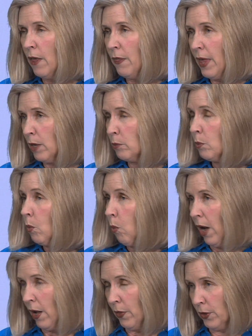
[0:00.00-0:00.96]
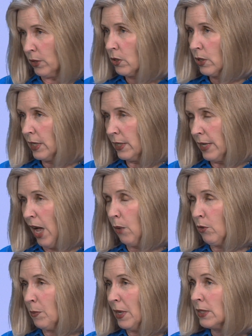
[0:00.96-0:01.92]
then while they're cleaned
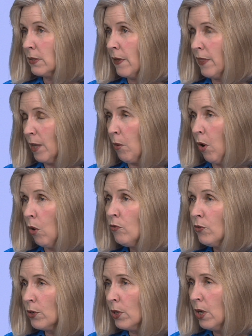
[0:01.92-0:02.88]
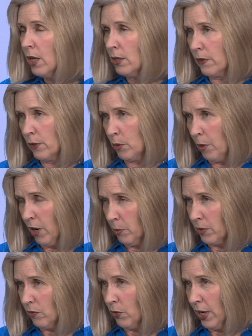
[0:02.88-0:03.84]
out, we may send them over to the
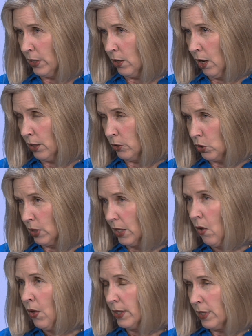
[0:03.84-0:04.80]
Department of Radiology